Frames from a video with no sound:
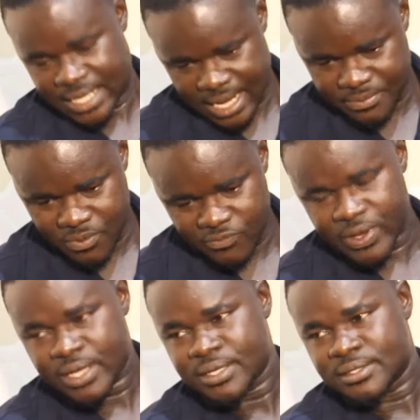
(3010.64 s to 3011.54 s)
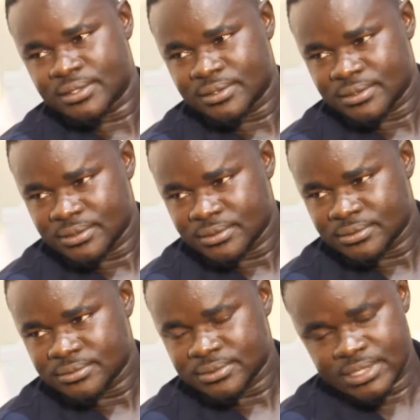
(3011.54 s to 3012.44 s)
I can offer.
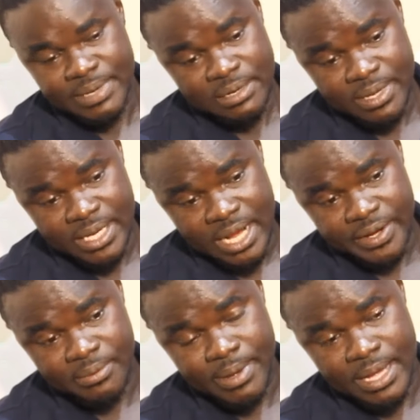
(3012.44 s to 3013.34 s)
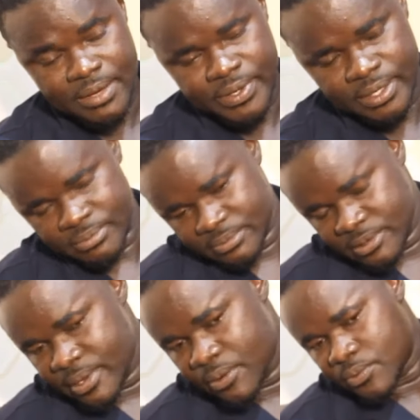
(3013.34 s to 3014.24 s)
The money by area pirate,
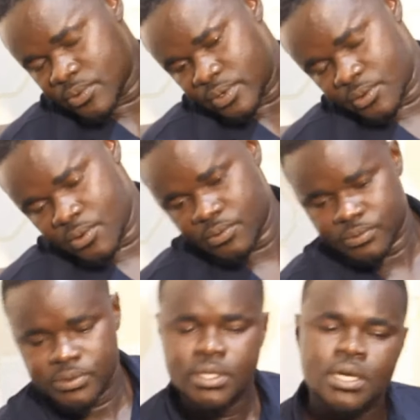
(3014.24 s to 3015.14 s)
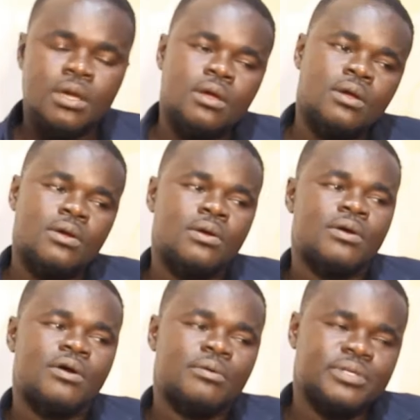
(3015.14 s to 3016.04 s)
baby be one on the con.
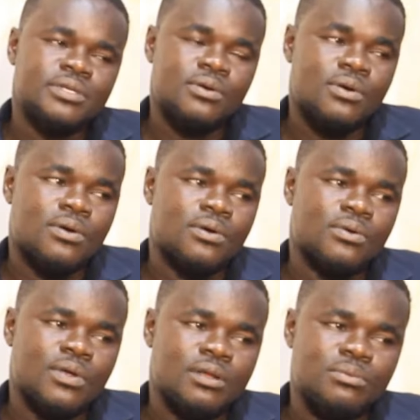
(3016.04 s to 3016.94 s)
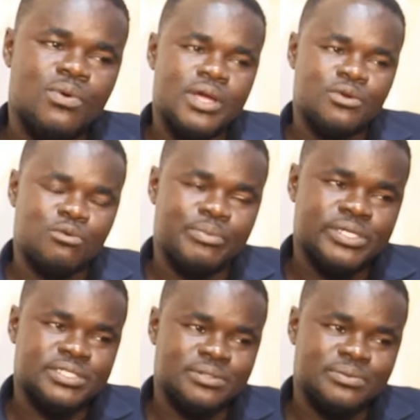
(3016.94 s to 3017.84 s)
I'm going to call you an
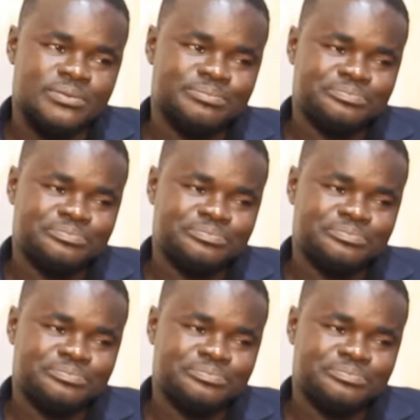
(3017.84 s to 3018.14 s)
operation.